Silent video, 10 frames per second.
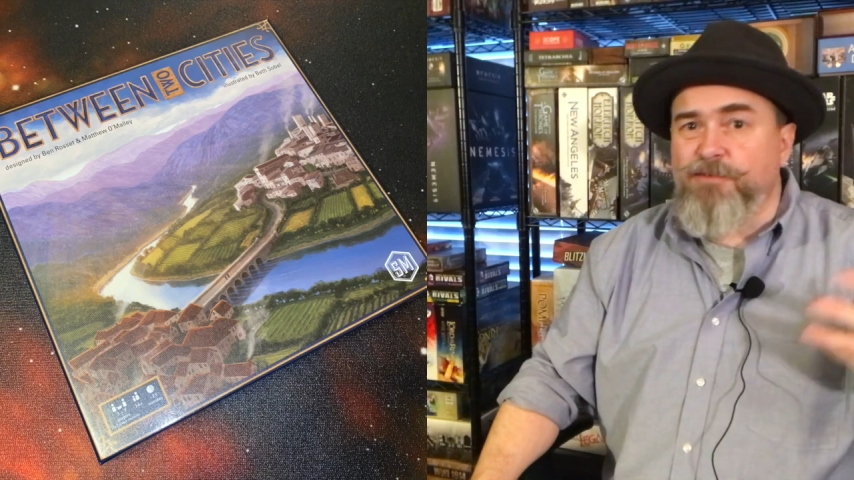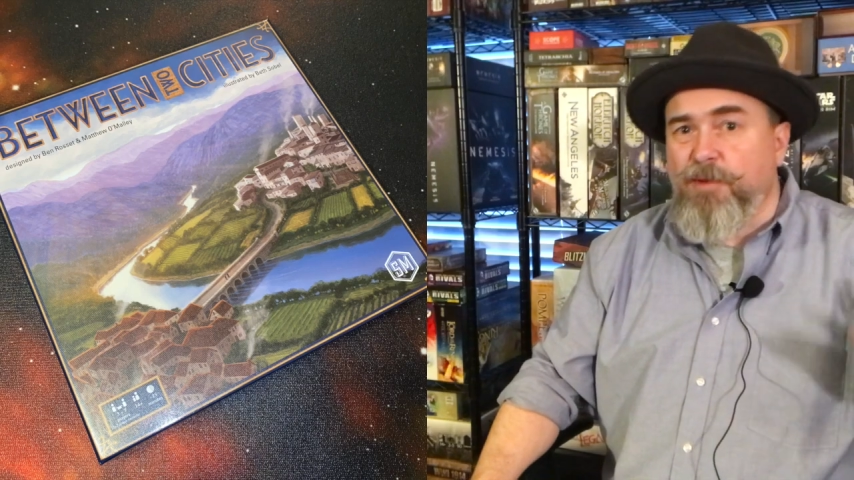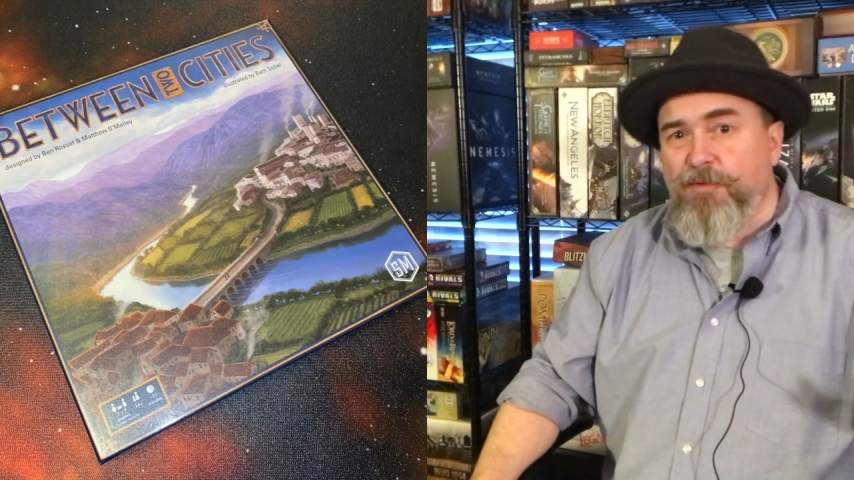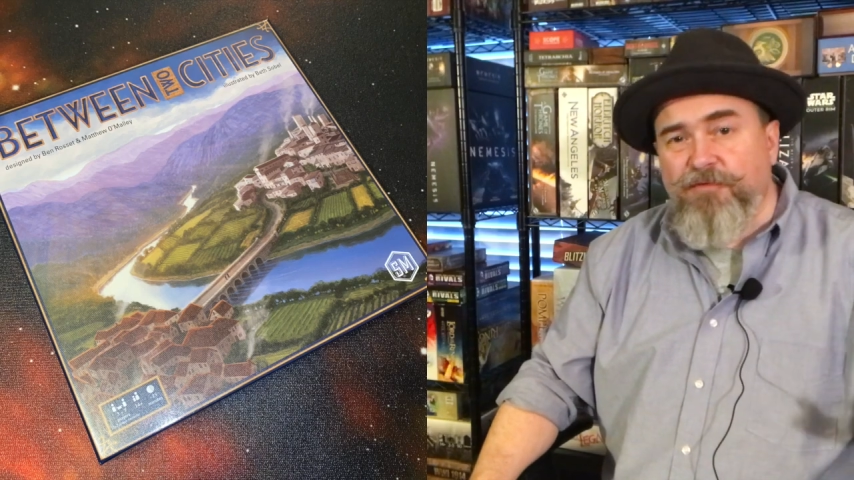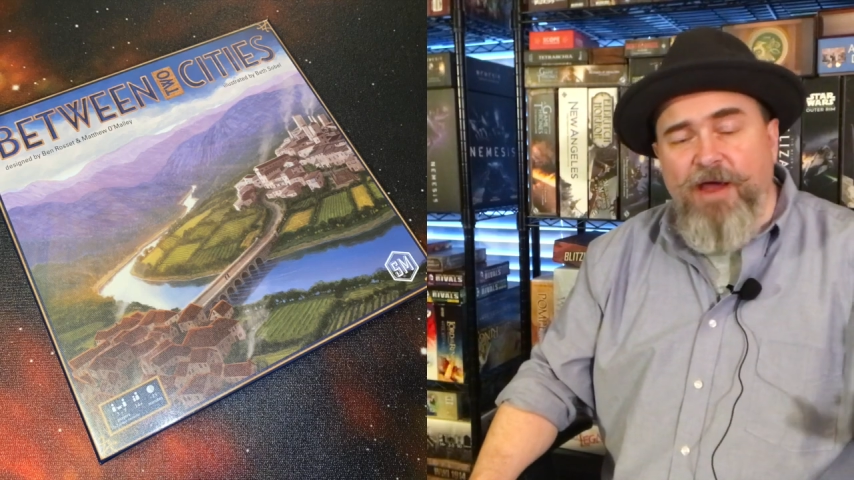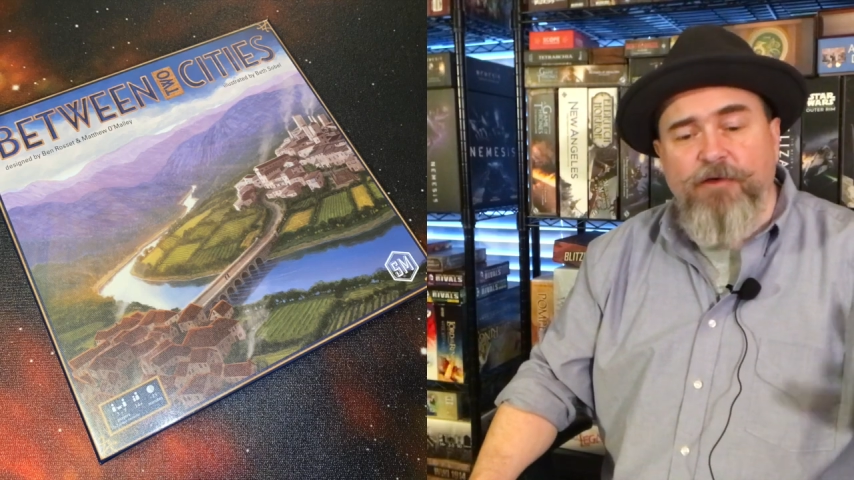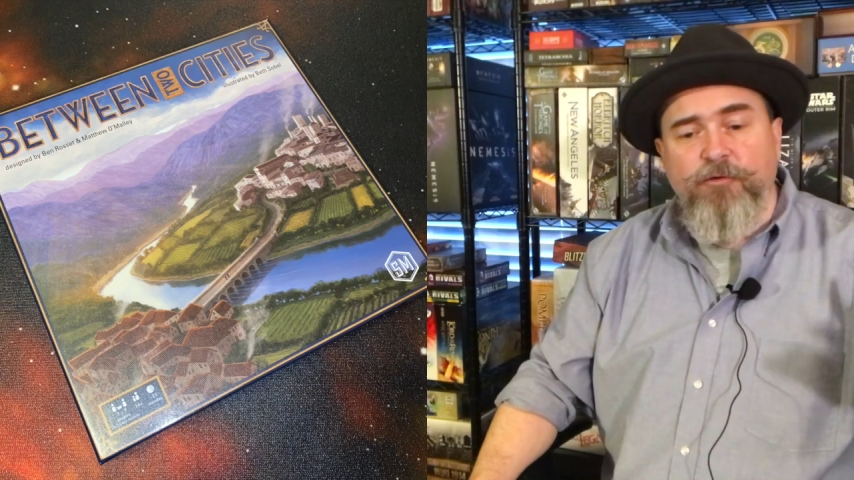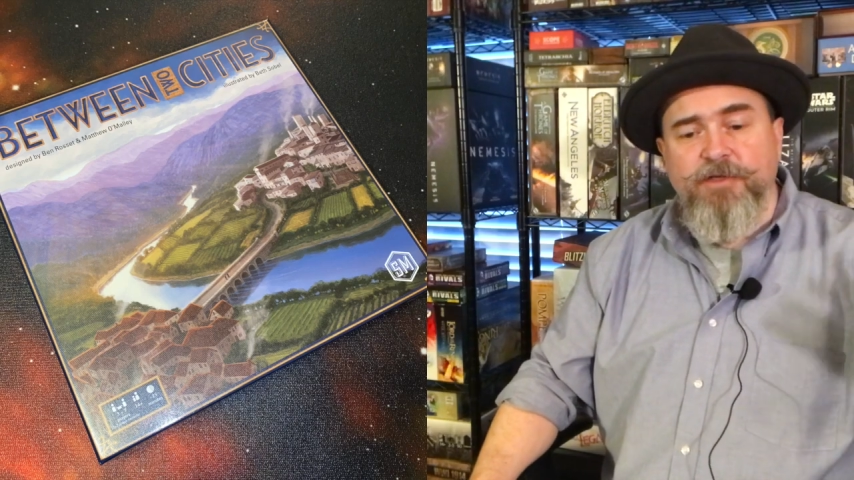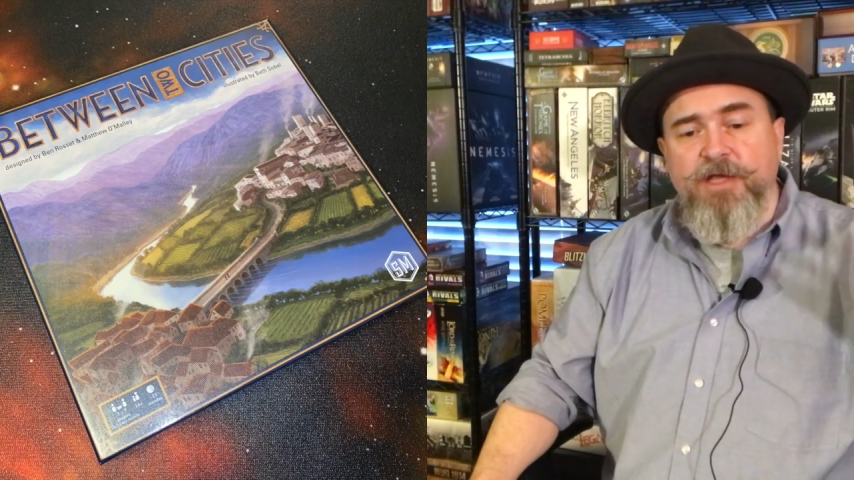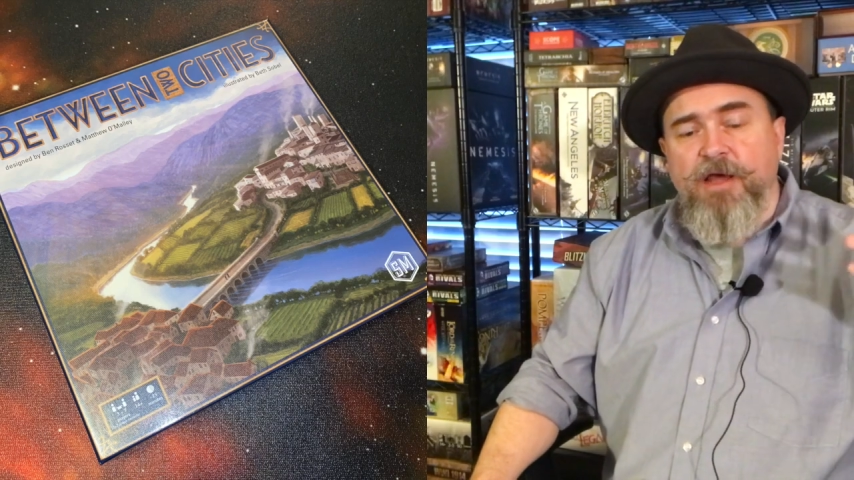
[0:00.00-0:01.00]
maybe
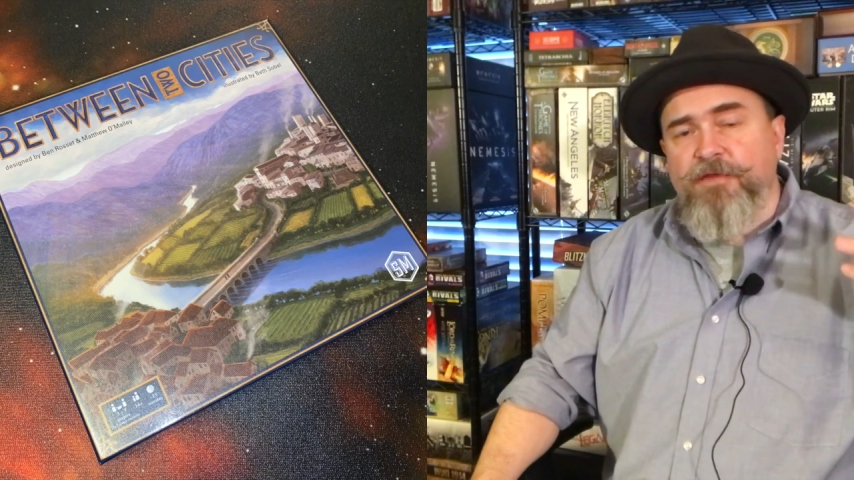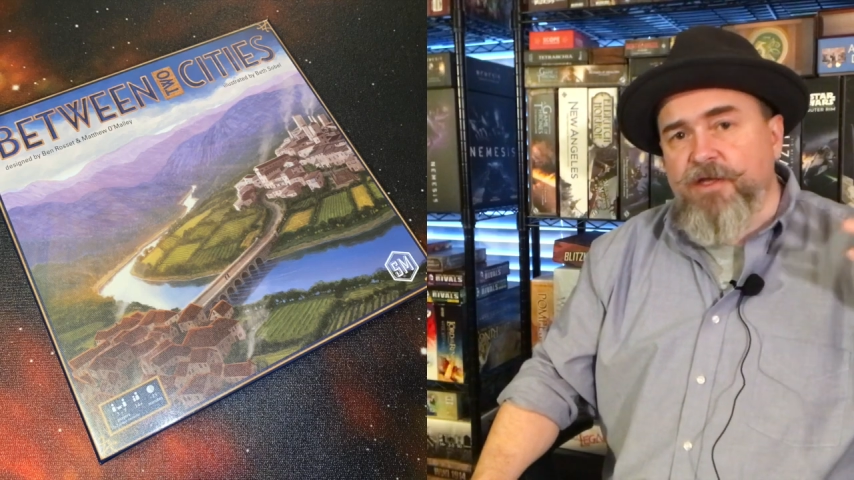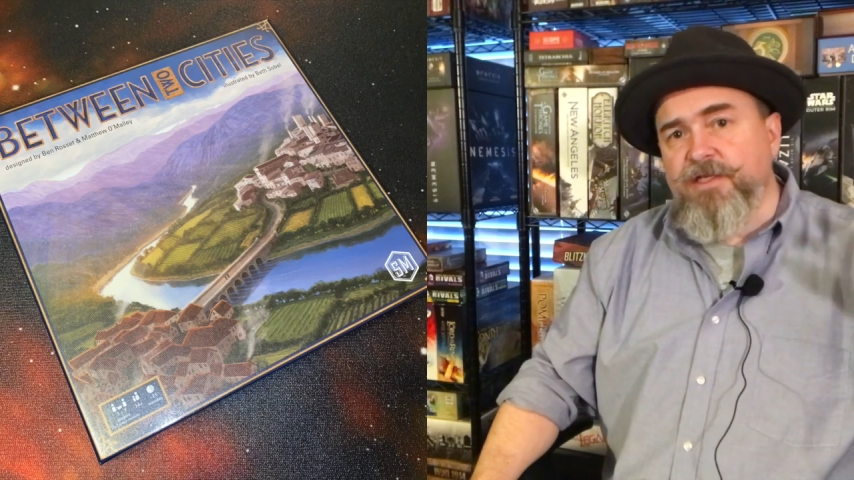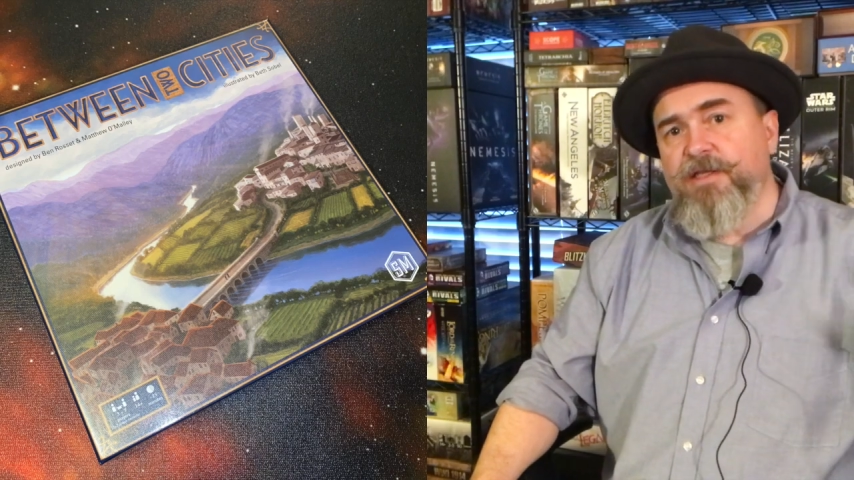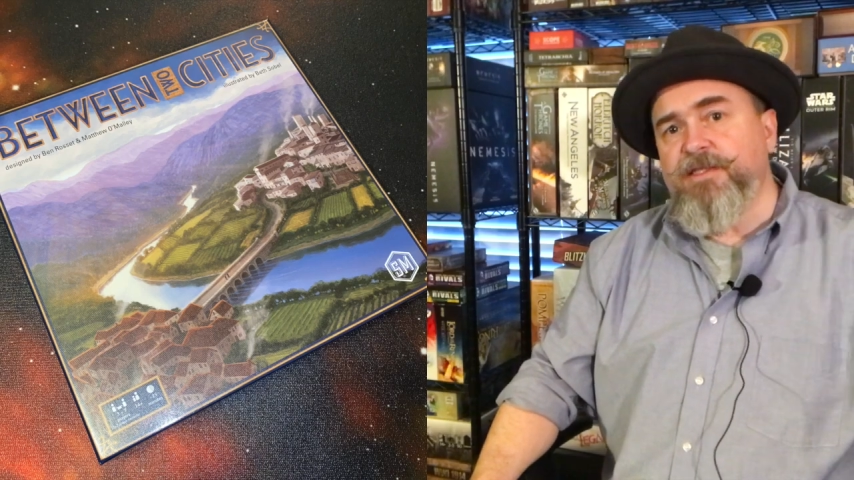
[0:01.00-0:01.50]
factories, that it's going to